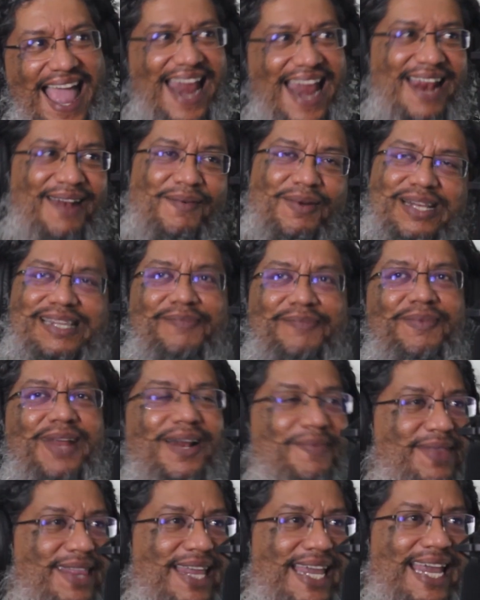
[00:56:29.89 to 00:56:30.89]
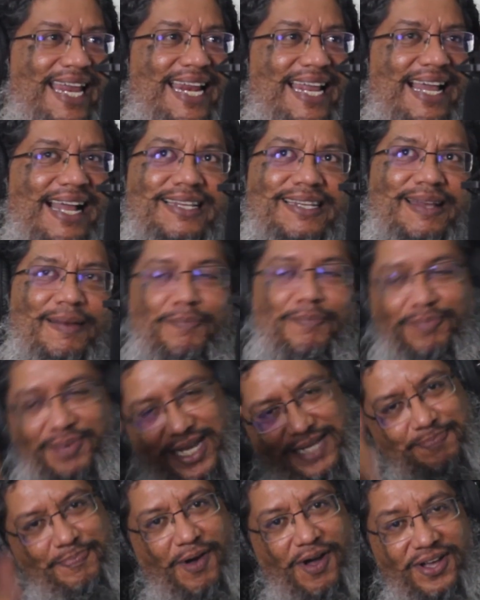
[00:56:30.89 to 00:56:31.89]
And then once I'm done with the eating, I'll say,
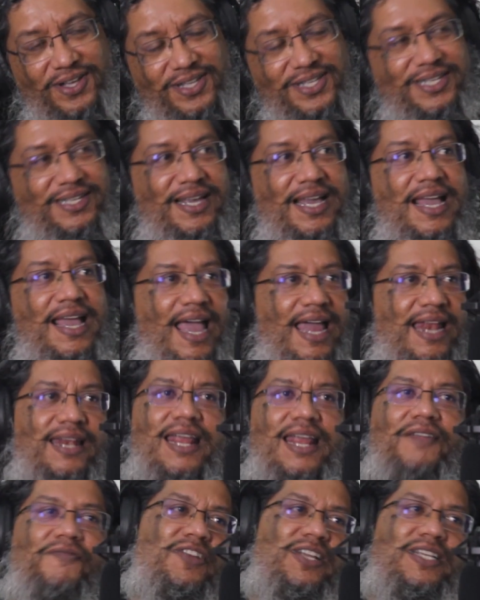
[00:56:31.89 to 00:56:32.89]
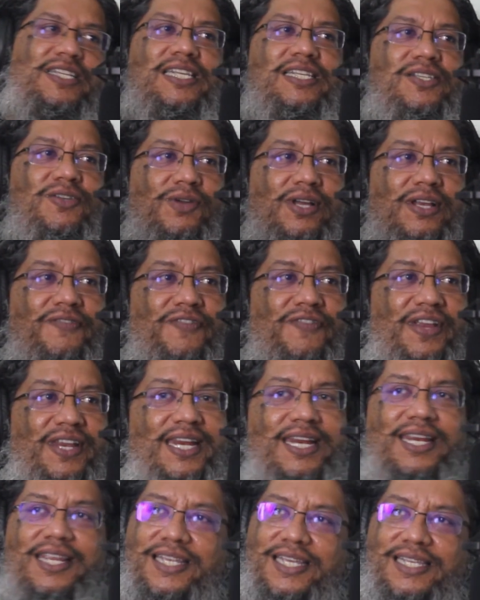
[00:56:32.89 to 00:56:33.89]
just pause. And Netflix is so
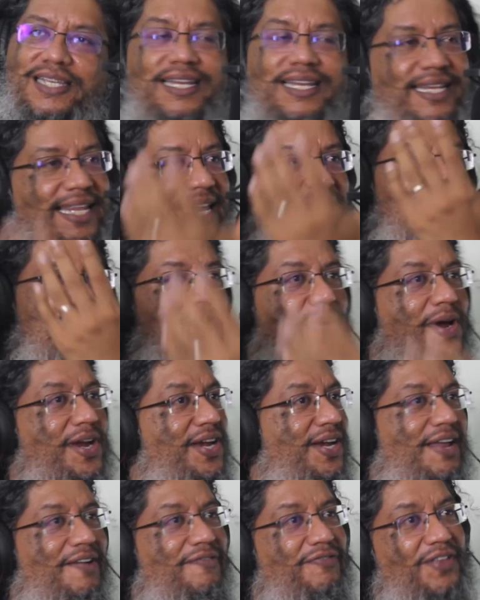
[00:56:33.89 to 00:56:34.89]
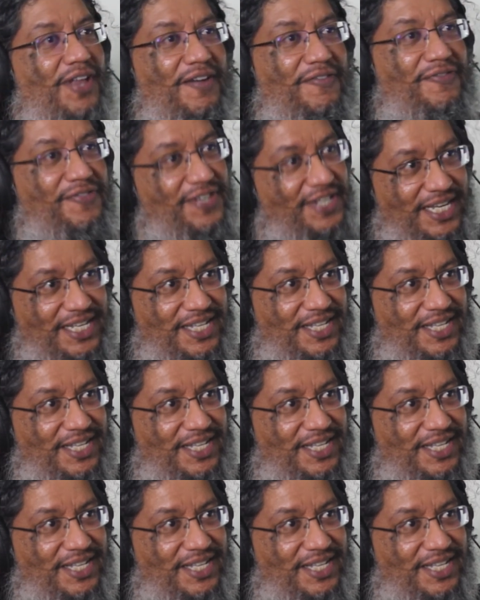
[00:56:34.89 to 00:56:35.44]
convenient; it just continues where you left off, just